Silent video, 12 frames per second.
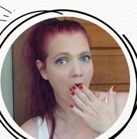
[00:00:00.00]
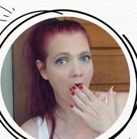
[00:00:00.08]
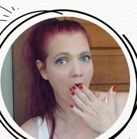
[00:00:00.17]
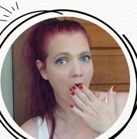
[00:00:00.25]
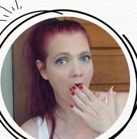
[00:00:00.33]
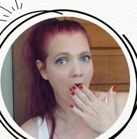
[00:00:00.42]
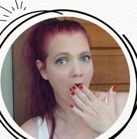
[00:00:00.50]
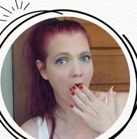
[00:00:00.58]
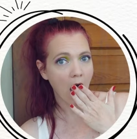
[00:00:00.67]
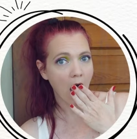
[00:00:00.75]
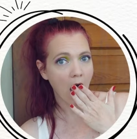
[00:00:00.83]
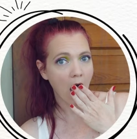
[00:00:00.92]

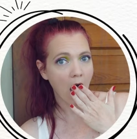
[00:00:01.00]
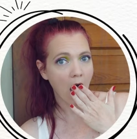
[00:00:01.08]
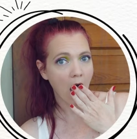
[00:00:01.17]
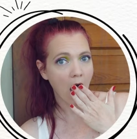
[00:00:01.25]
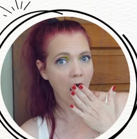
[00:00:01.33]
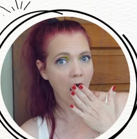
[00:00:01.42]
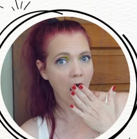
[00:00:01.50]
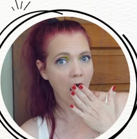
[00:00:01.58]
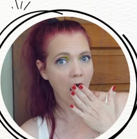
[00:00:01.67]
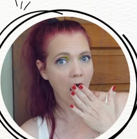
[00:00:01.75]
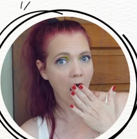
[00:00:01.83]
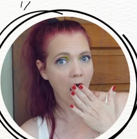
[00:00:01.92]

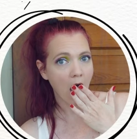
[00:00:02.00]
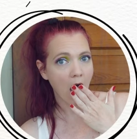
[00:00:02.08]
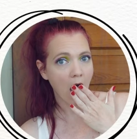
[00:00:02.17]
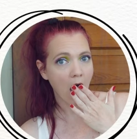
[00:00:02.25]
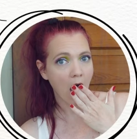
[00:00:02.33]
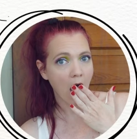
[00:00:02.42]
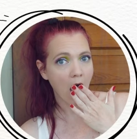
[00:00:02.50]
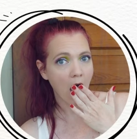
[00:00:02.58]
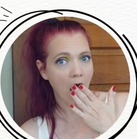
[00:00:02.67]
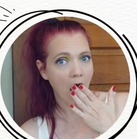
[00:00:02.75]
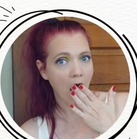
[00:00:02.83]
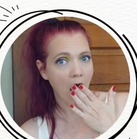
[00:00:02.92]

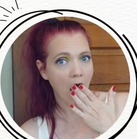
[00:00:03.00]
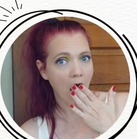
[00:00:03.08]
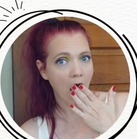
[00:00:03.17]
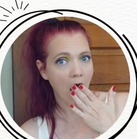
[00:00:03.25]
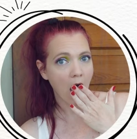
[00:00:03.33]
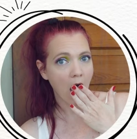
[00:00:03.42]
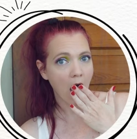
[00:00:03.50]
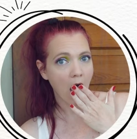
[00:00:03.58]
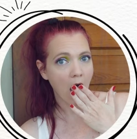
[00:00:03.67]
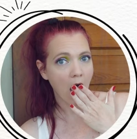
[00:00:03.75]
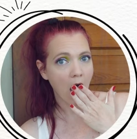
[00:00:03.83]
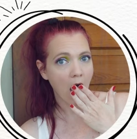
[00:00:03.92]

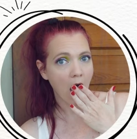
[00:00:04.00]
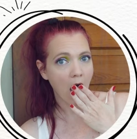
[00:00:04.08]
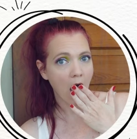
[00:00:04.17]
[no speech]